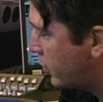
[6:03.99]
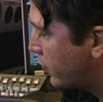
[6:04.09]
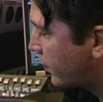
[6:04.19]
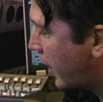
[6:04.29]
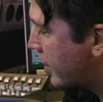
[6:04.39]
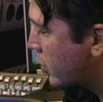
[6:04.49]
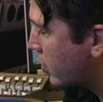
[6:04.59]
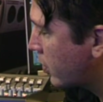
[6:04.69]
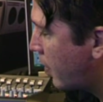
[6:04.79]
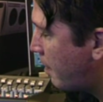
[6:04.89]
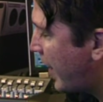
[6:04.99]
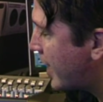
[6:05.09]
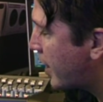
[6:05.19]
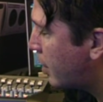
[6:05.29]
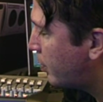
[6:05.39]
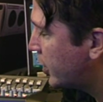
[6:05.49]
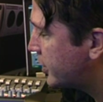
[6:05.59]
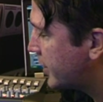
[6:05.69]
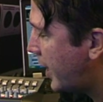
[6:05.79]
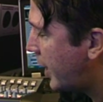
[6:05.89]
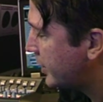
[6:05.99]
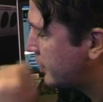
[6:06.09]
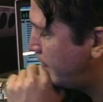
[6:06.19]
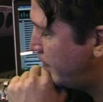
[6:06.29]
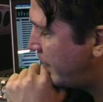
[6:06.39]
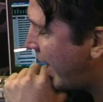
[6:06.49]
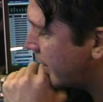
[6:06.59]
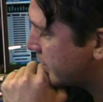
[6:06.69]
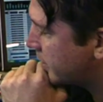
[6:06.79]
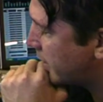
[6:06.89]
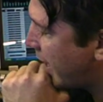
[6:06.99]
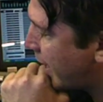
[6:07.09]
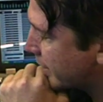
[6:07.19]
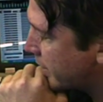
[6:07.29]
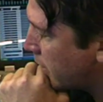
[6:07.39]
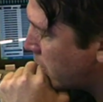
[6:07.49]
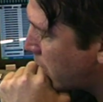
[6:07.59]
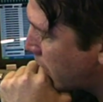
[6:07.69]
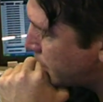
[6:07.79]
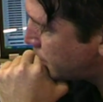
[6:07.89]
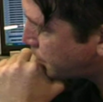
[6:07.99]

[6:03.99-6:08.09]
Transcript: You've got your main outputs as balanced XLR.